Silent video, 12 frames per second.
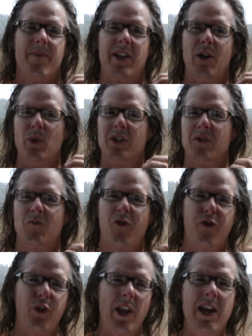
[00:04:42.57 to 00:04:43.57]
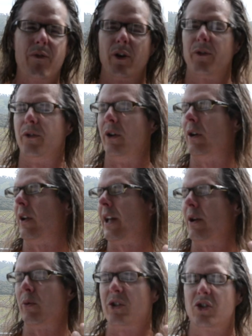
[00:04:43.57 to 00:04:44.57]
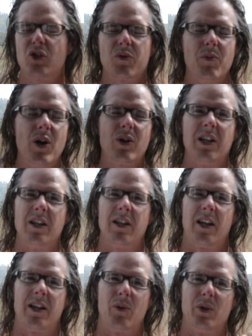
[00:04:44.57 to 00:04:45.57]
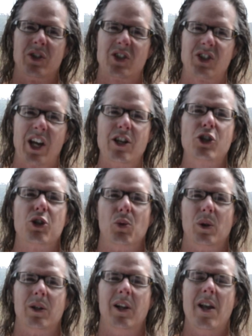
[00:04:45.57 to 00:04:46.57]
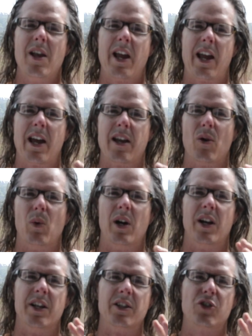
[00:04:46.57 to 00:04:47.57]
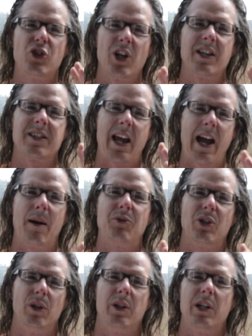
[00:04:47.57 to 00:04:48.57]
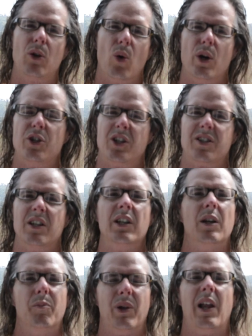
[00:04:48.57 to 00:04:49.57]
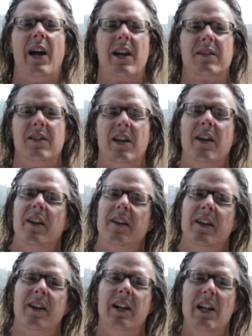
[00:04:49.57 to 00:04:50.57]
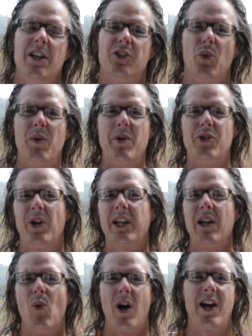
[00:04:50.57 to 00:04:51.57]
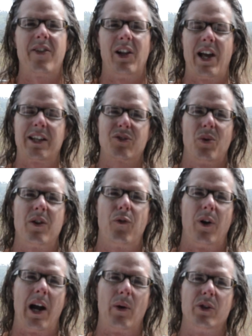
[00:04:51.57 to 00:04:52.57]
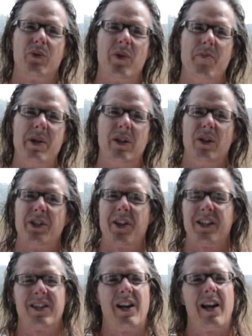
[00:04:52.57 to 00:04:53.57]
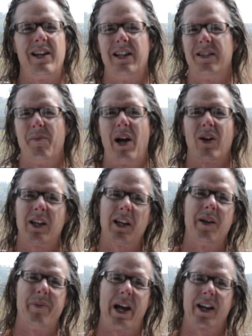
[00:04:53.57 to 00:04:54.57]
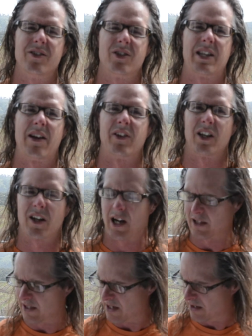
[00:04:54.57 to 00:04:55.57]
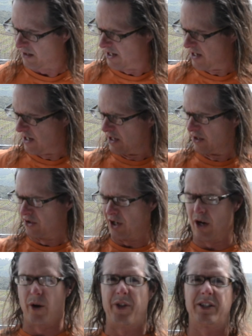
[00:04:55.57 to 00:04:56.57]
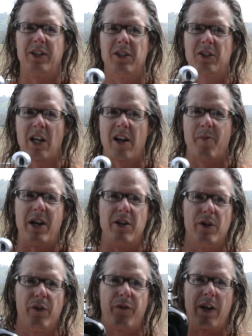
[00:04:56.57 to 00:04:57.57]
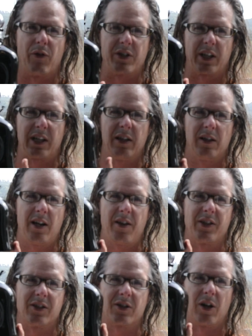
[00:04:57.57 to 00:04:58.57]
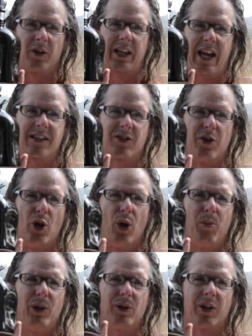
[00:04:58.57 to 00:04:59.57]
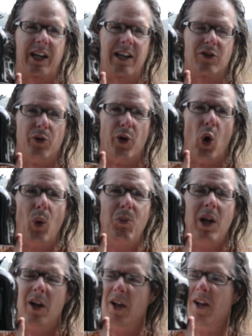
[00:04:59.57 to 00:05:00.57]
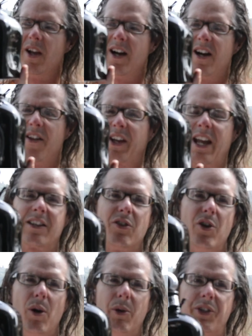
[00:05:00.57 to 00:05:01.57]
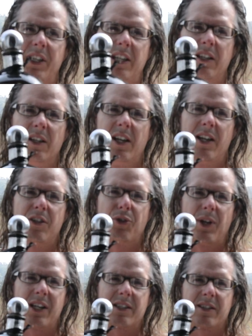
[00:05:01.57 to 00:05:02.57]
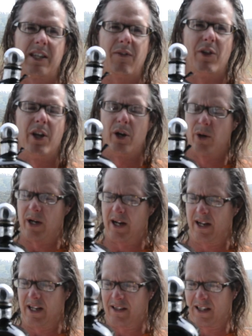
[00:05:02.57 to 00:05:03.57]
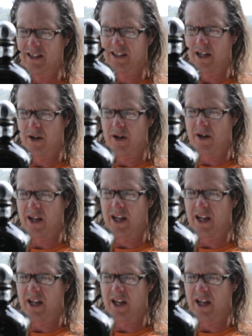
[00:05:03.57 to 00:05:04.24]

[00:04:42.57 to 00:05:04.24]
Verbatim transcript: It was flavorful, and it was smoky, and it was sensual, and it was just absolutely gorgeous and complex. And so we've been drinking wine the last 24 hours with meals. I think tonight is about kicking back and just having a cocktail. So this is kind of my new favorite tequila. This is called Casa Noble, or Casa Noble. The Casa Noble tequila drinks, even though it's considered